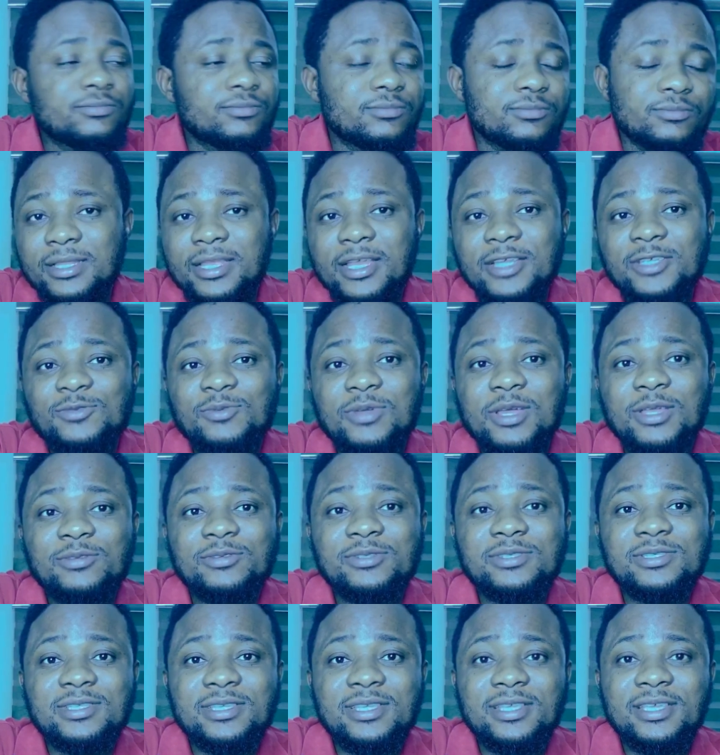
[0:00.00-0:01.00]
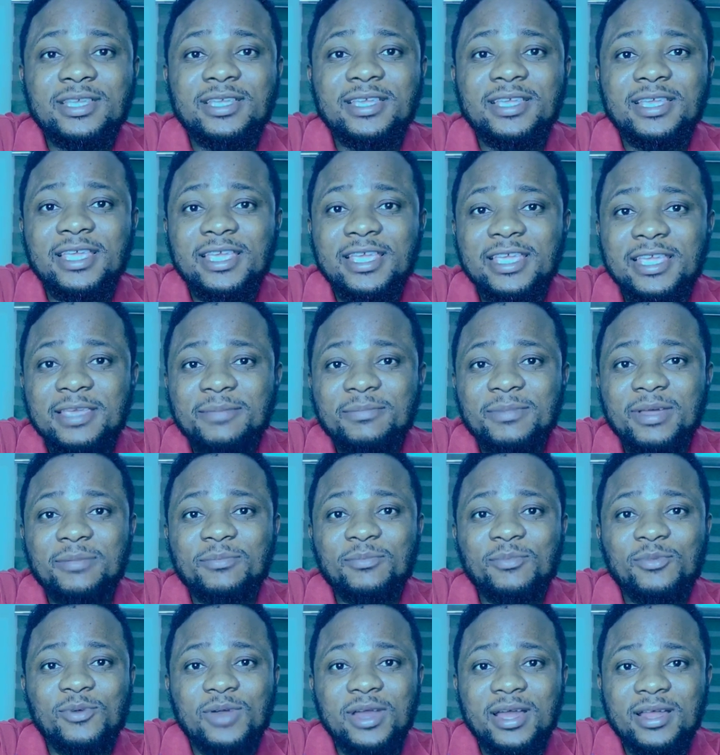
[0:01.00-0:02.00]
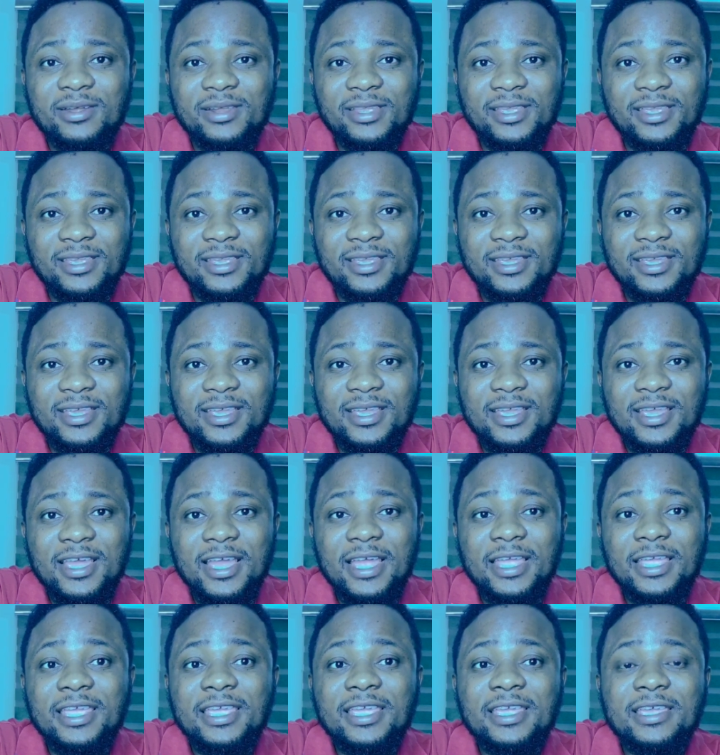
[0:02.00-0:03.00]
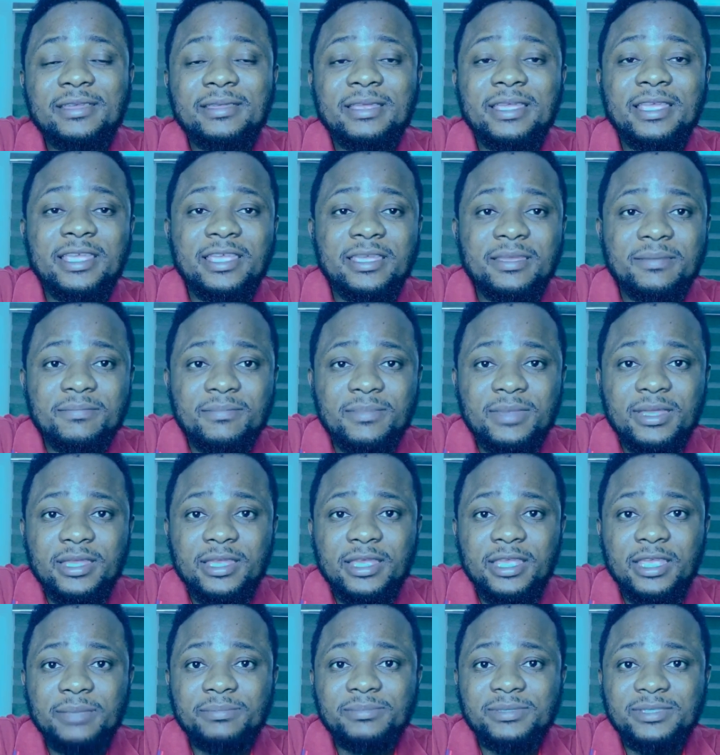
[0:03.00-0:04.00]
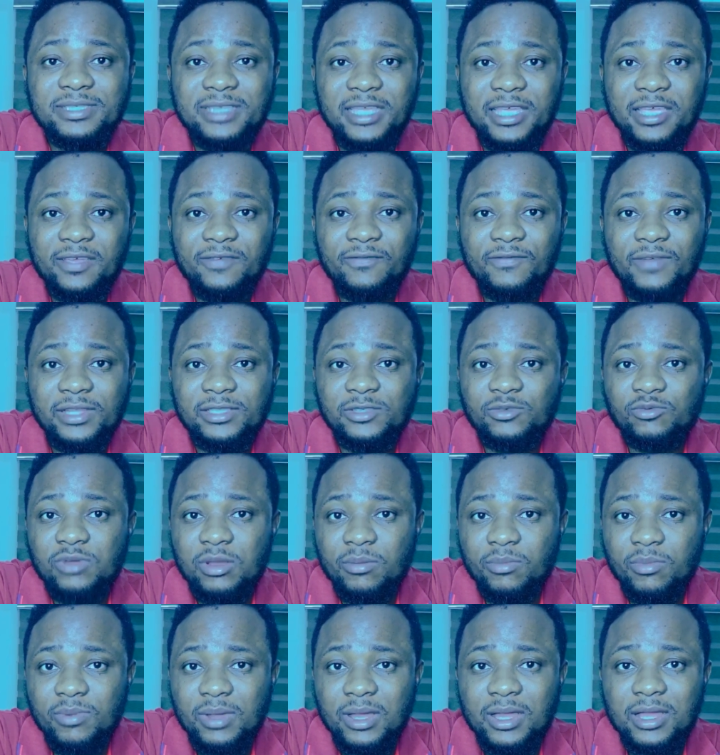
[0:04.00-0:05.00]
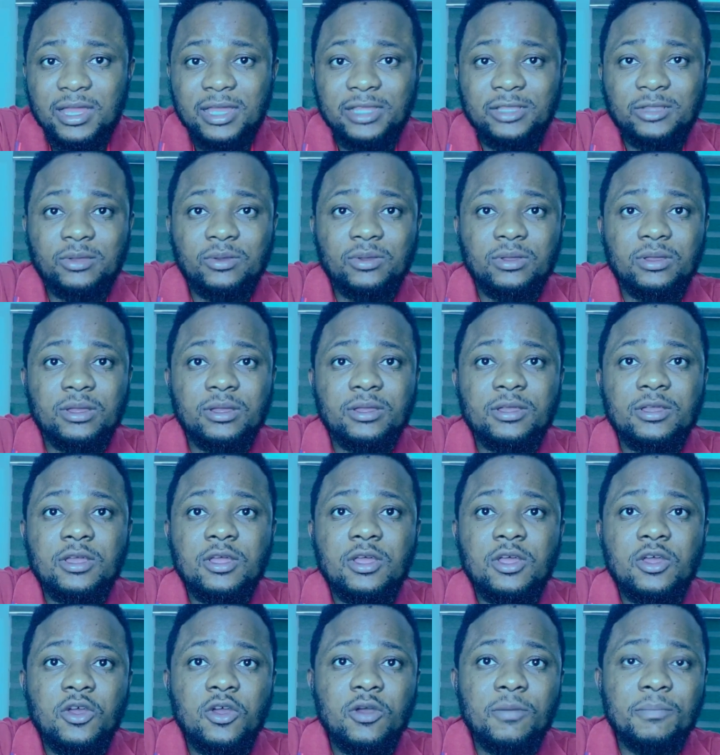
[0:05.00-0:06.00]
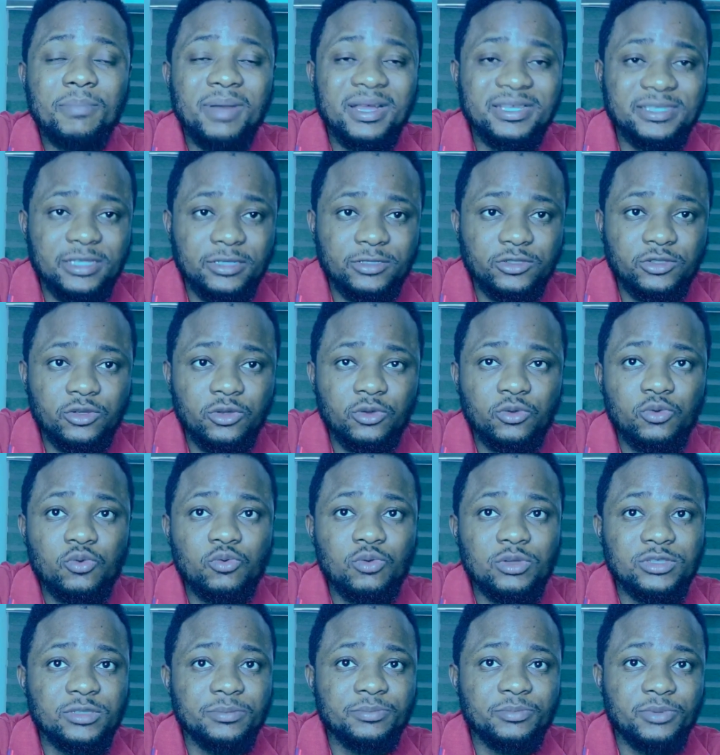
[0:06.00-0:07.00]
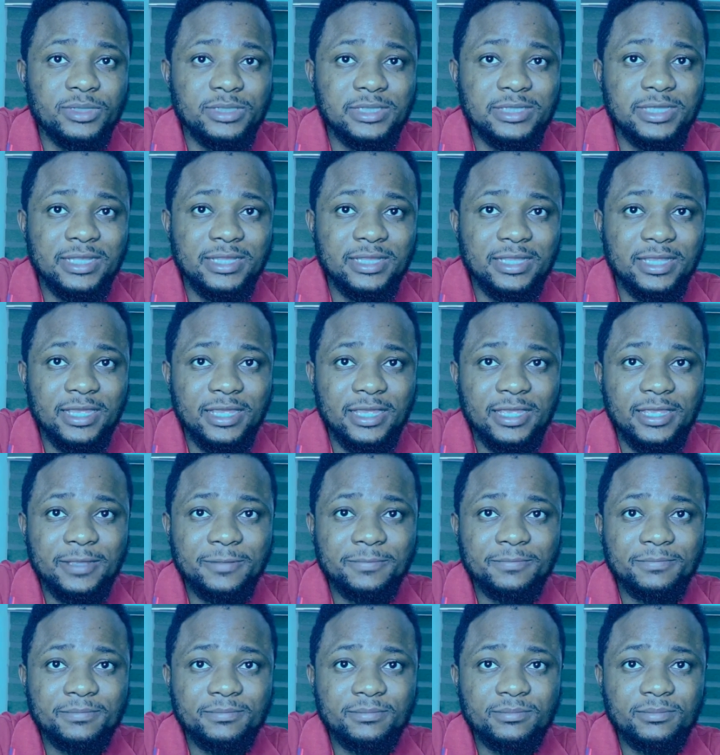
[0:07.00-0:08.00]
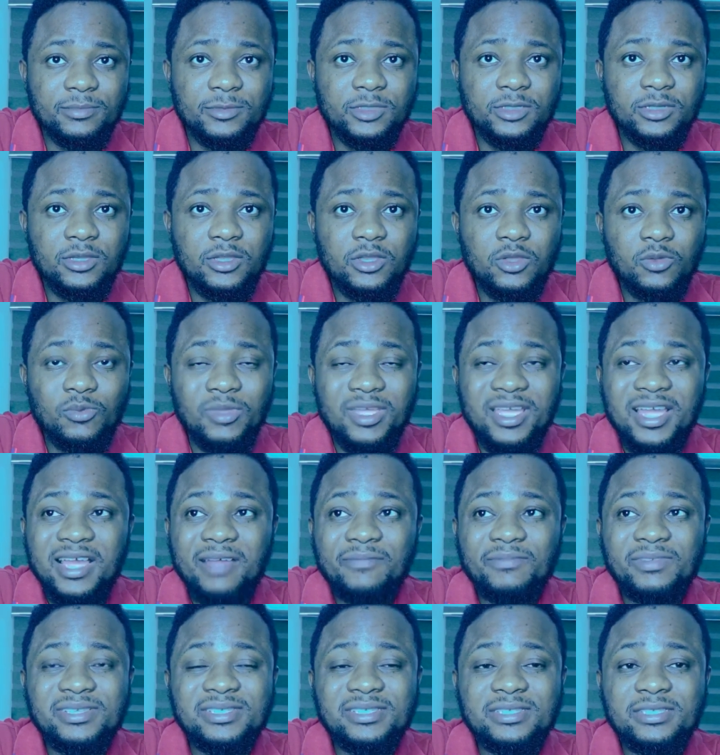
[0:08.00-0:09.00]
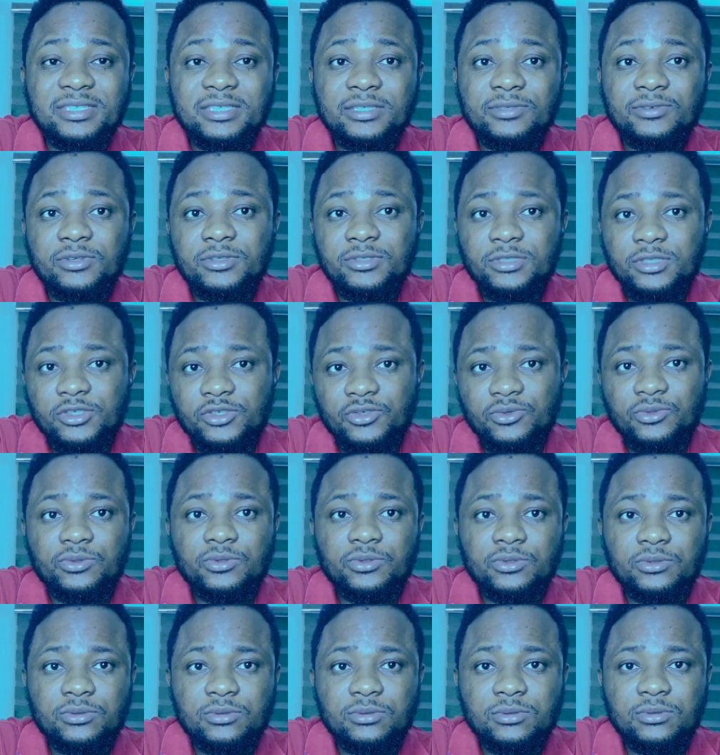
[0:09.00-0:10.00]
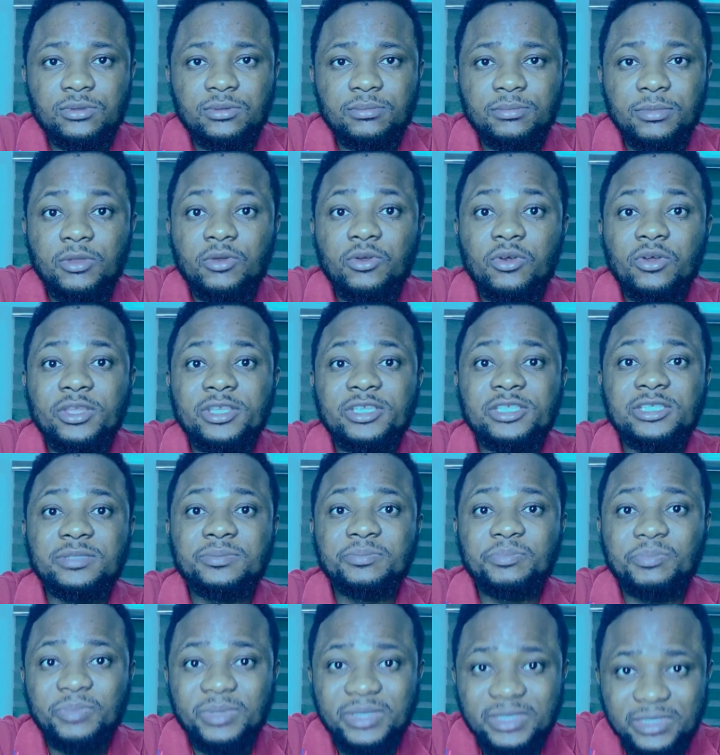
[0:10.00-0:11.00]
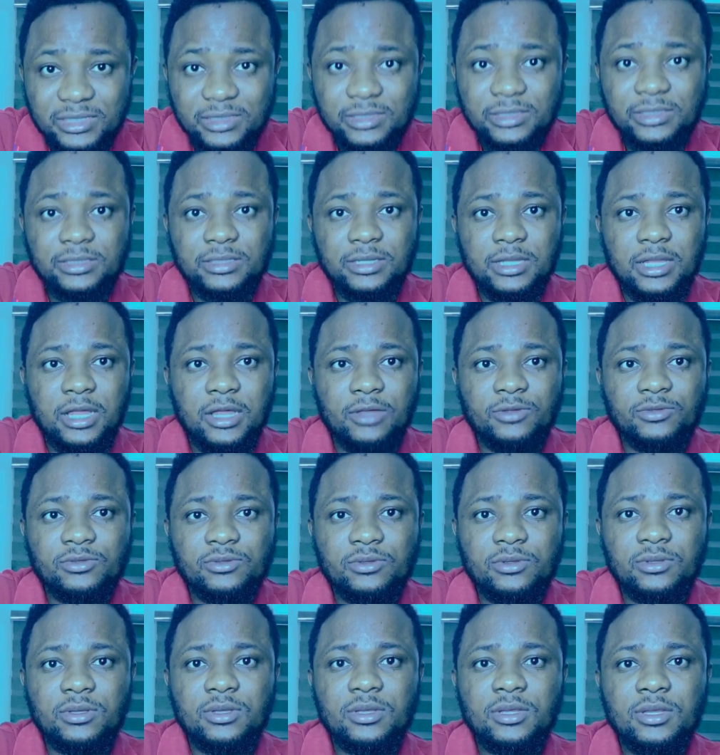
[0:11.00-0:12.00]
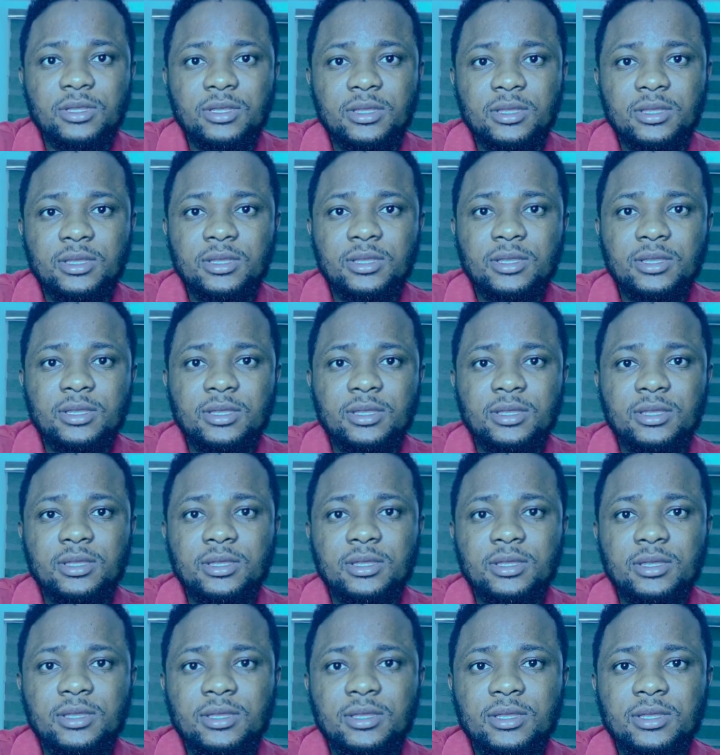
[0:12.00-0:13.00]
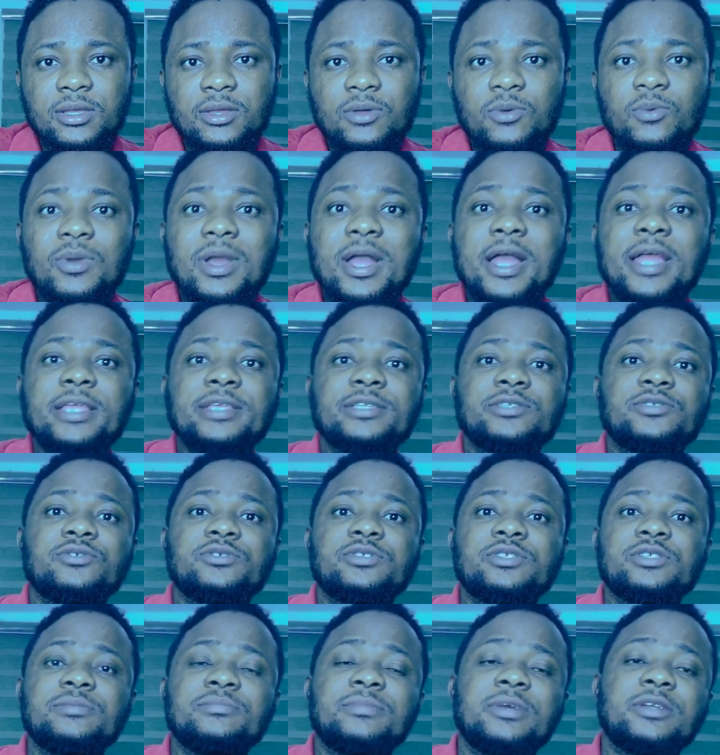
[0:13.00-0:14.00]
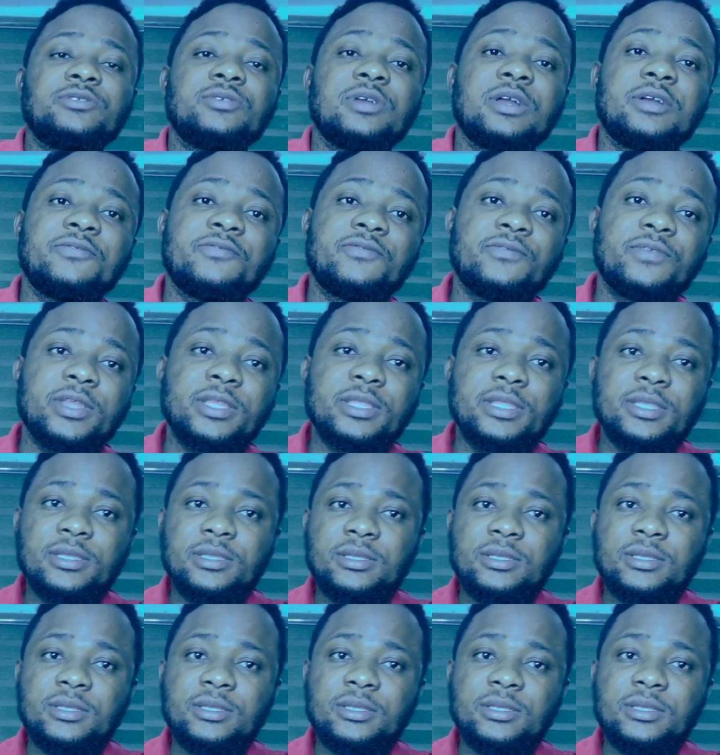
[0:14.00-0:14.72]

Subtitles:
That's why you see him and Buhari, himself, Atiku Abubakar and Obasanjo, who was the president there, we are having serious issues because he speaks out. Why is Osinbajo afraid?